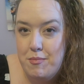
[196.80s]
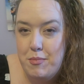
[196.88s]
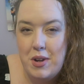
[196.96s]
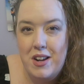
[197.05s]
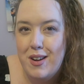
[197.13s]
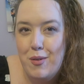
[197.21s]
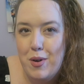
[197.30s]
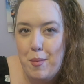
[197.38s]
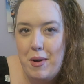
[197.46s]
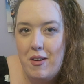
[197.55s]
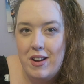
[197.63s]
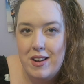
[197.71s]
But I don't want to
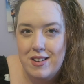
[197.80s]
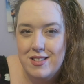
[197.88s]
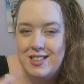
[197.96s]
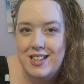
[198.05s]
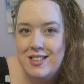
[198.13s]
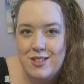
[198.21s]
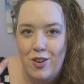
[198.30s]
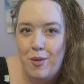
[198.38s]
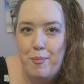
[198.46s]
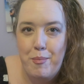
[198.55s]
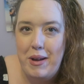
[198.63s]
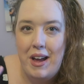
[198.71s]
marry him because he's got
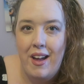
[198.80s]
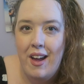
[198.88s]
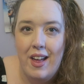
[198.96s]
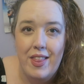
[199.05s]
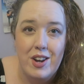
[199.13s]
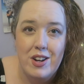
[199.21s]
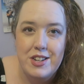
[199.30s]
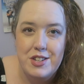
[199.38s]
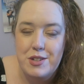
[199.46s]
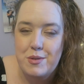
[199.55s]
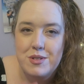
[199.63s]
better hair than I do,